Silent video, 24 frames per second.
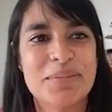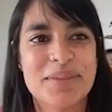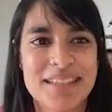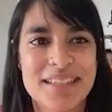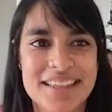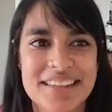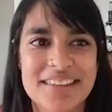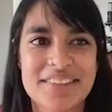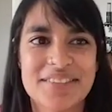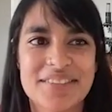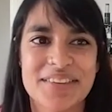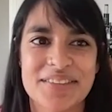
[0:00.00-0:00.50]

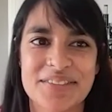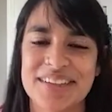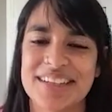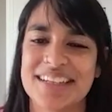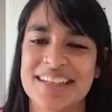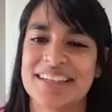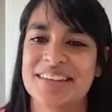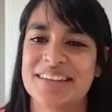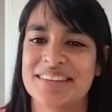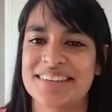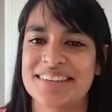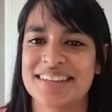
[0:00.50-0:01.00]
please feel free to
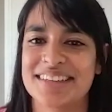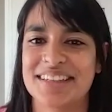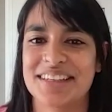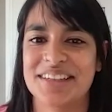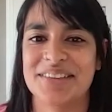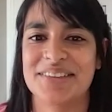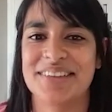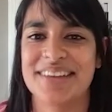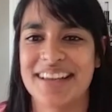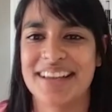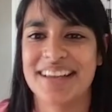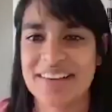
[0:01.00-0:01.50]
use the
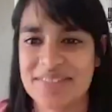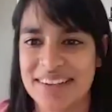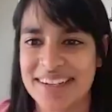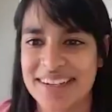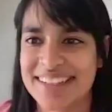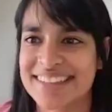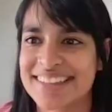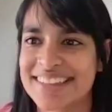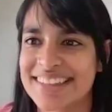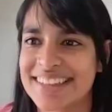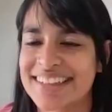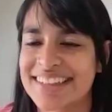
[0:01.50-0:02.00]
Q&A
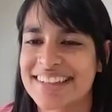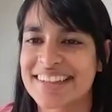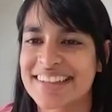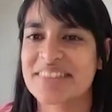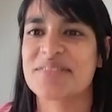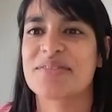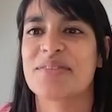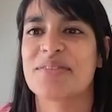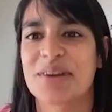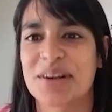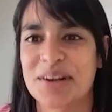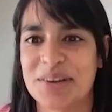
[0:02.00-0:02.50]
function
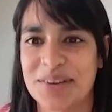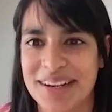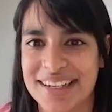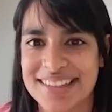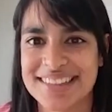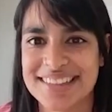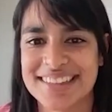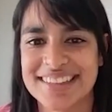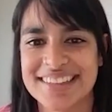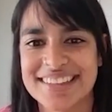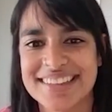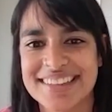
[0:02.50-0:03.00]
for
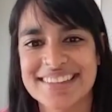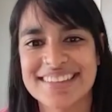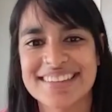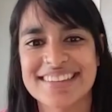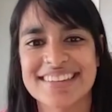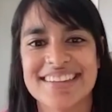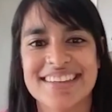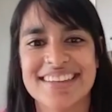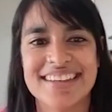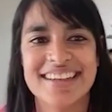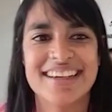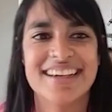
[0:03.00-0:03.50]
questions.
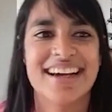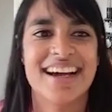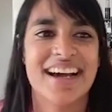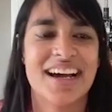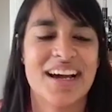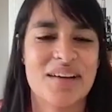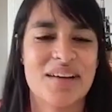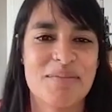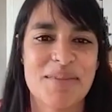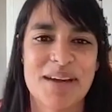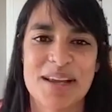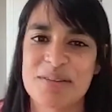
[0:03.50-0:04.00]

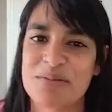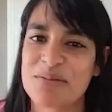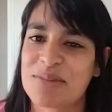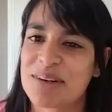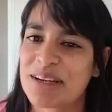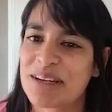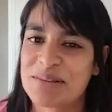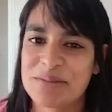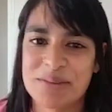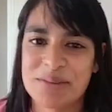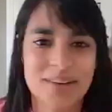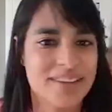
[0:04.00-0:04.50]
And
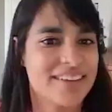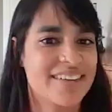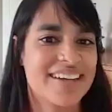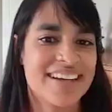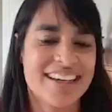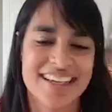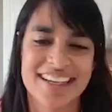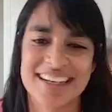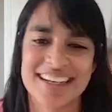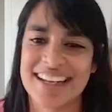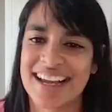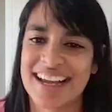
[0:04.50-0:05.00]
we will
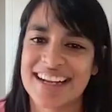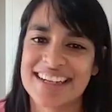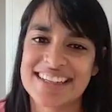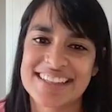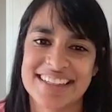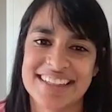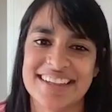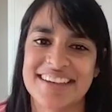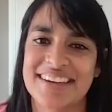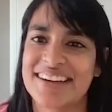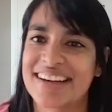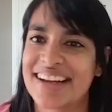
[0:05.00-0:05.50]
connect
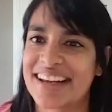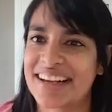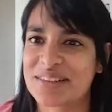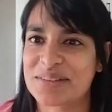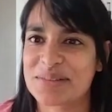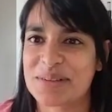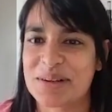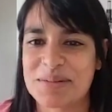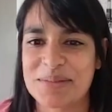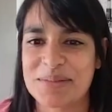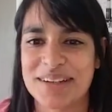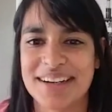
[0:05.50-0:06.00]
in our next
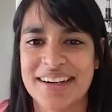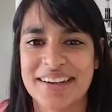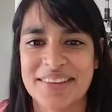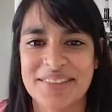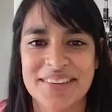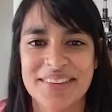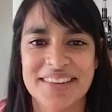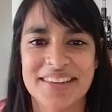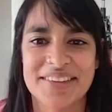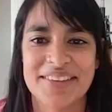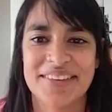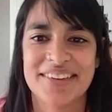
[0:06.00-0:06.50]
webinar
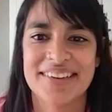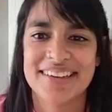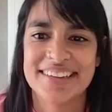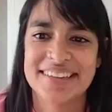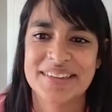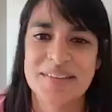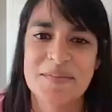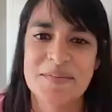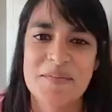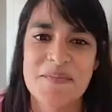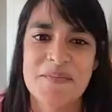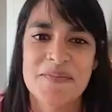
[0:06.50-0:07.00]
with you all.
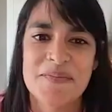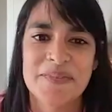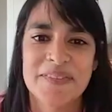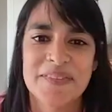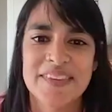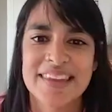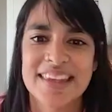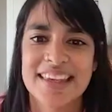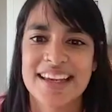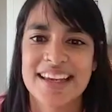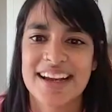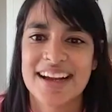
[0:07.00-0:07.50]

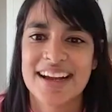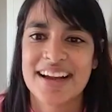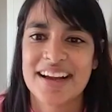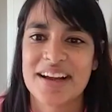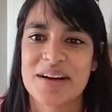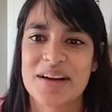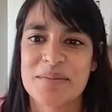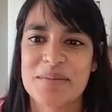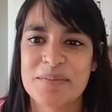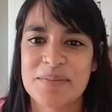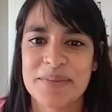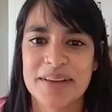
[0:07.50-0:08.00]

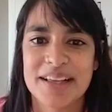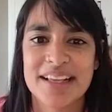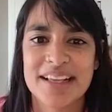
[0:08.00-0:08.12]
As